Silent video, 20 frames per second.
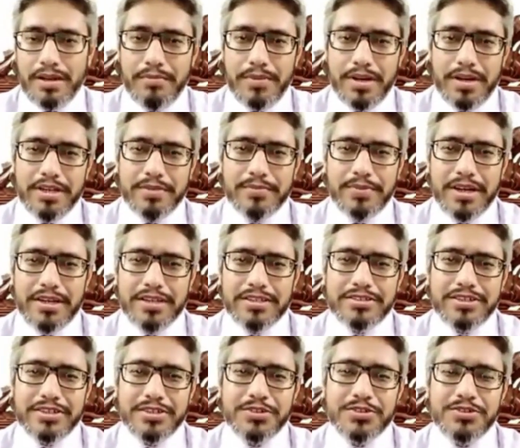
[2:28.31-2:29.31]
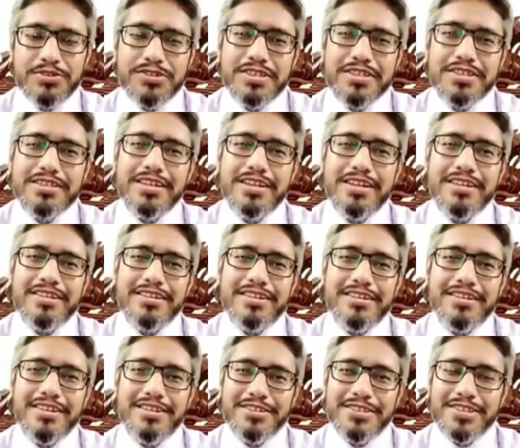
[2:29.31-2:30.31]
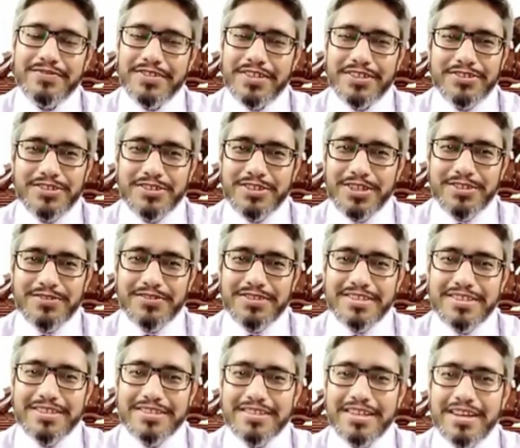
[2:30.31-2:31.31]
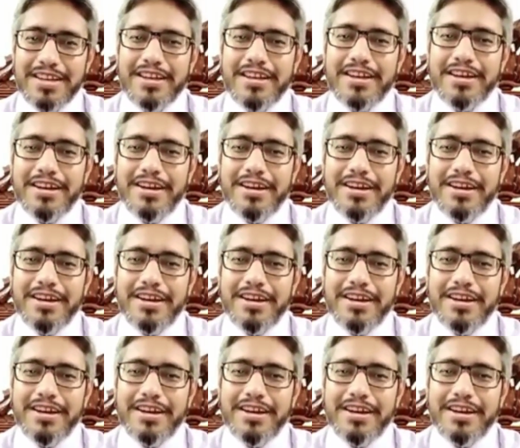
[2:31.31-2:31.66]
But in Pakistan you see that it's a fashion nowadays.